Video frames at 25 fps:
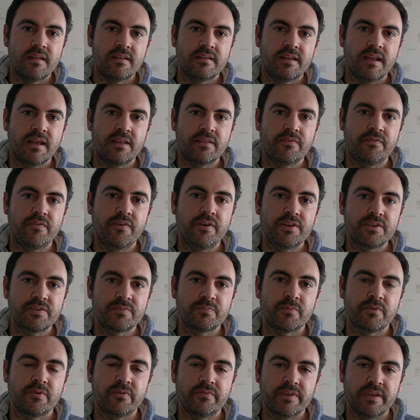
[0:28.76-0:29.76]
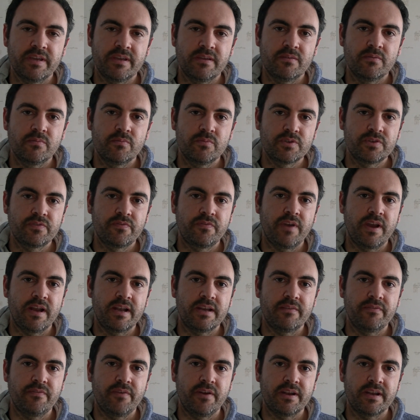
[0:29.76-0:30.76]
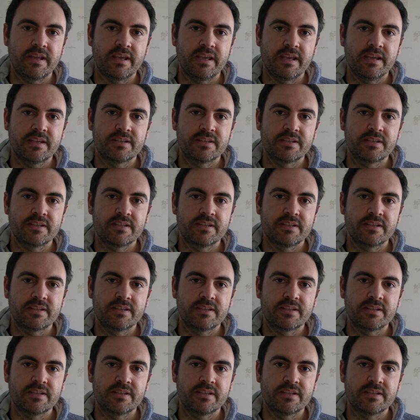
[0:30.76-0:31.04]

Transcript: Now, the first movie was fairly funny.